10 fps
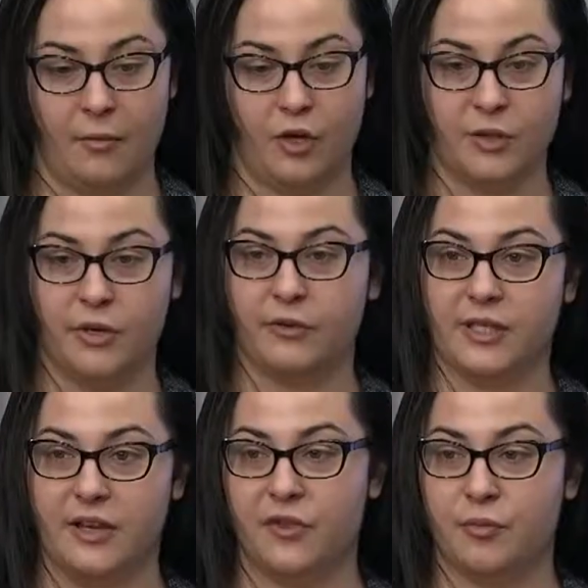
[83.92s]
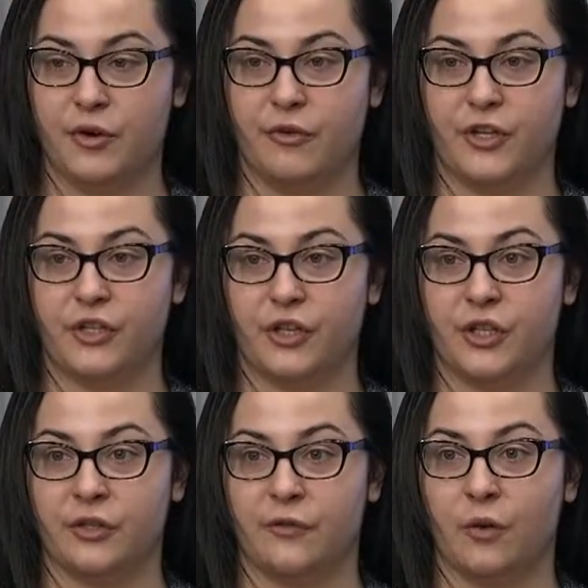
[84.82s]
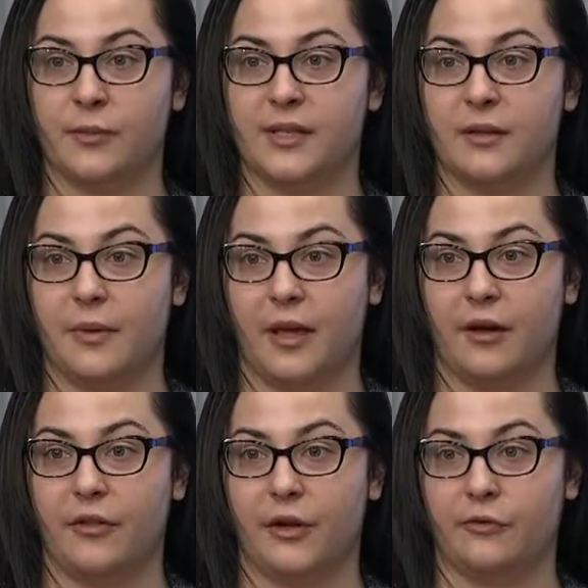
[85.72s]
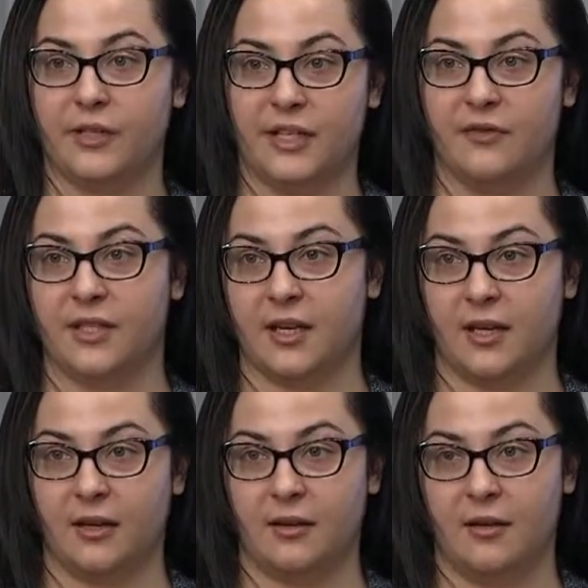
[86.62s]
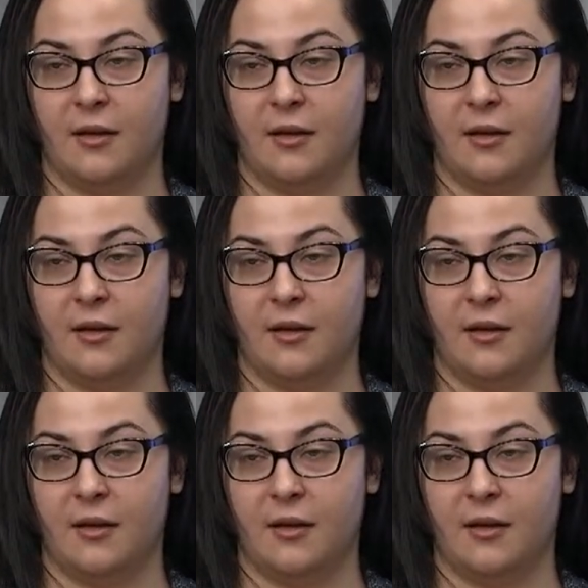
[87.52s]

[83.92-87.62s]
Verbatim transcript: once we receive the pre-registration forms in the mail, they'll receive a ticket,